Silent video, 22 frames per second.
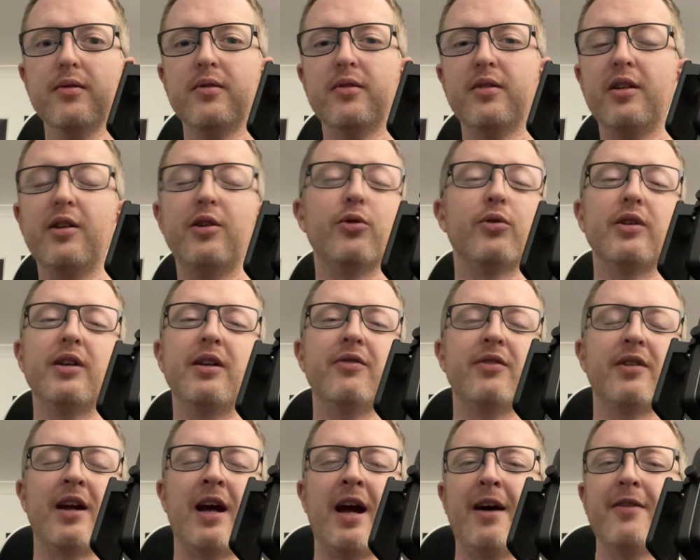You don't
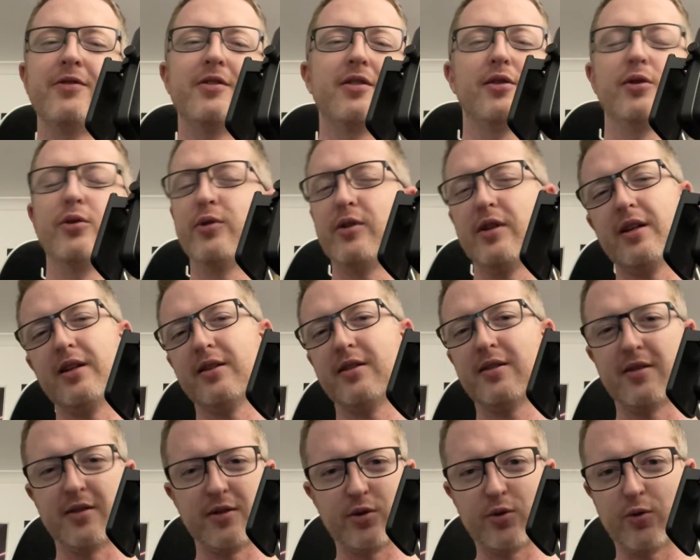even have to load it
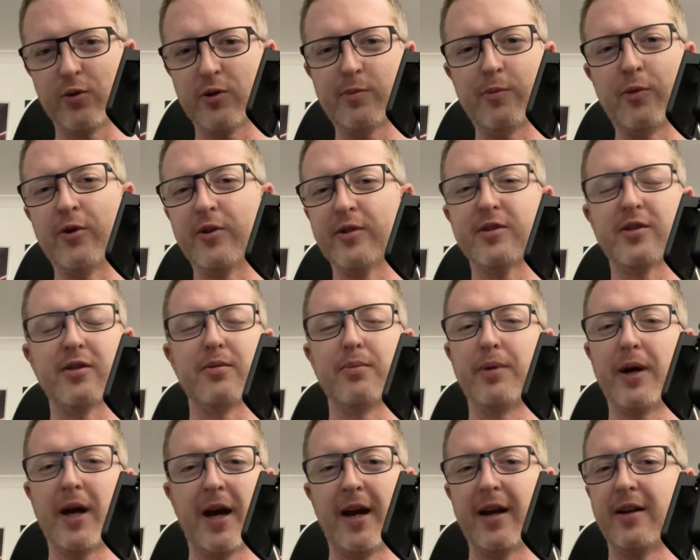into the source monitor
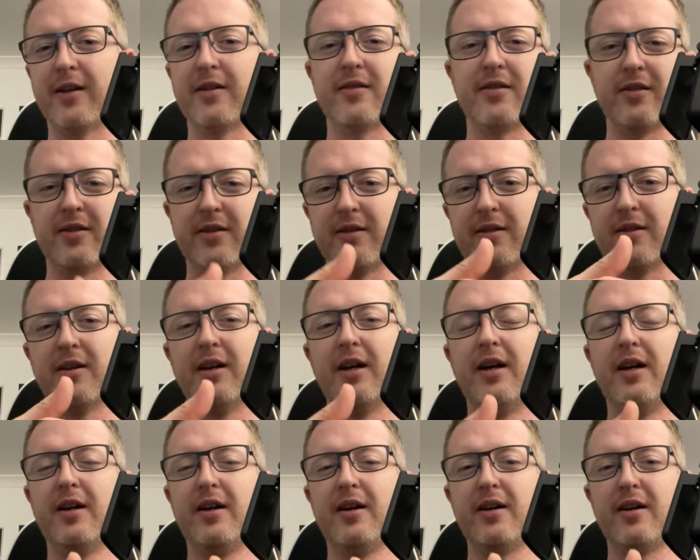behind the
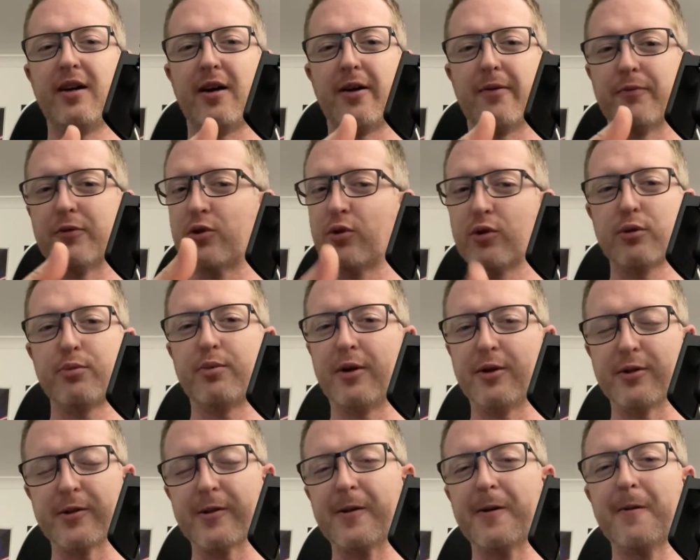source
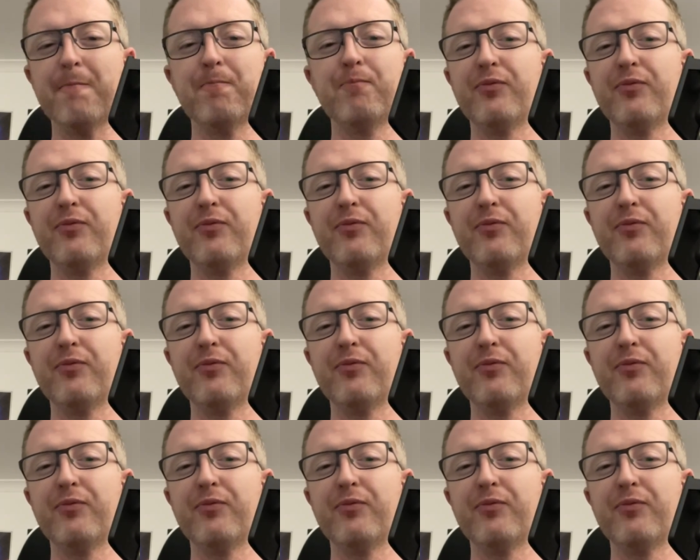browser.